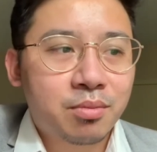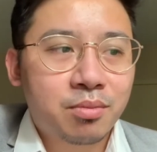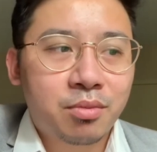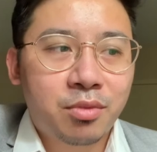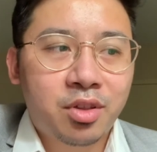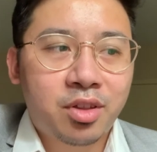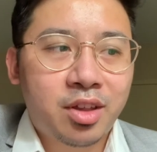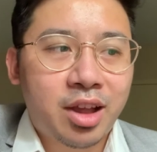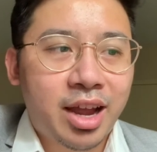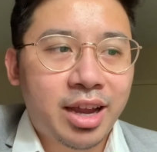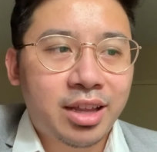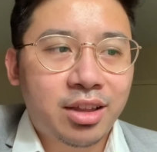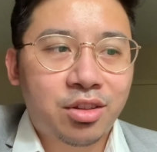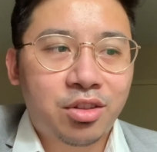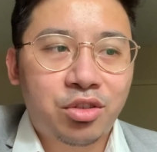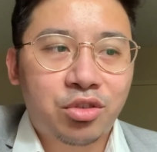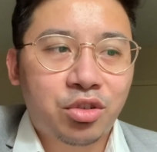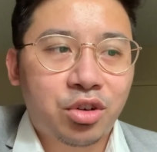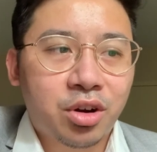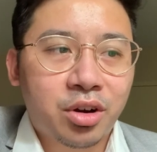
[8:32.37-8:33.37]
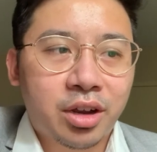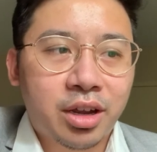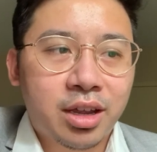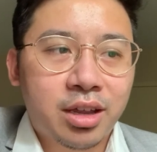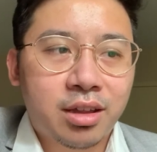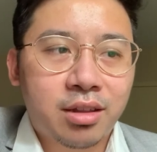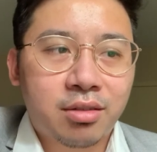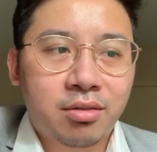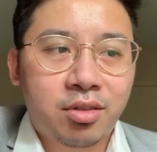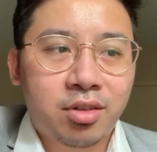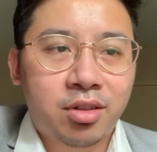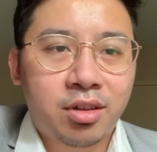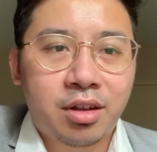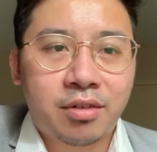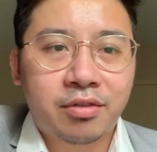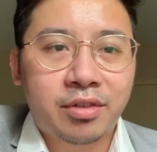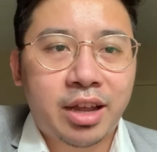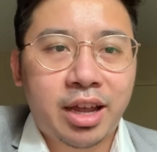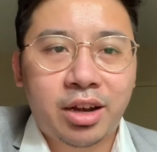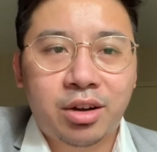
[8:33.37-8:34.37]
science jargon,
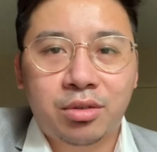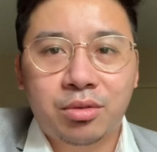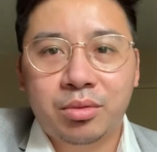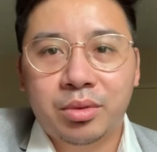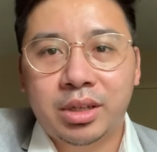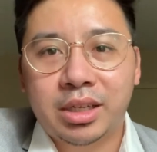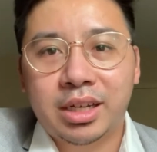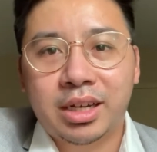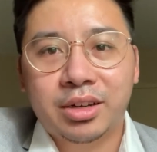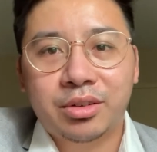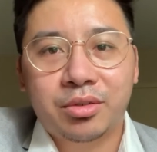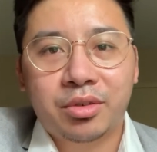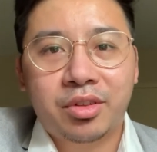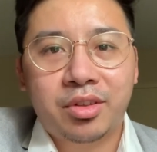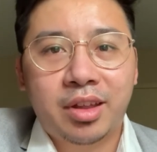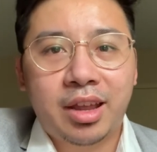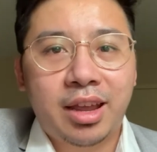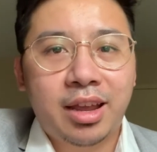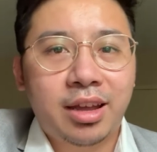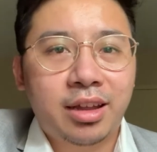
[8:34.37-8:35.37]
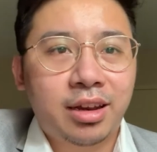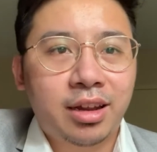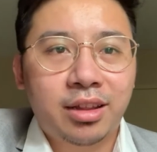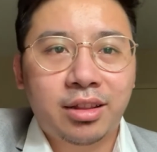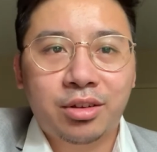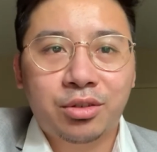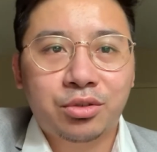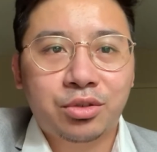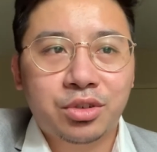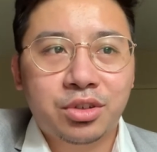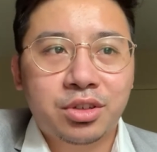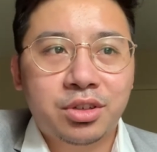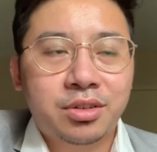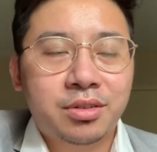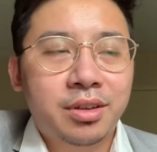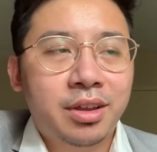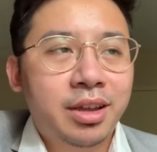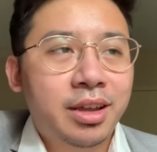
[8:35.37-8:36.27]
stuff that I don't really understand, and they're just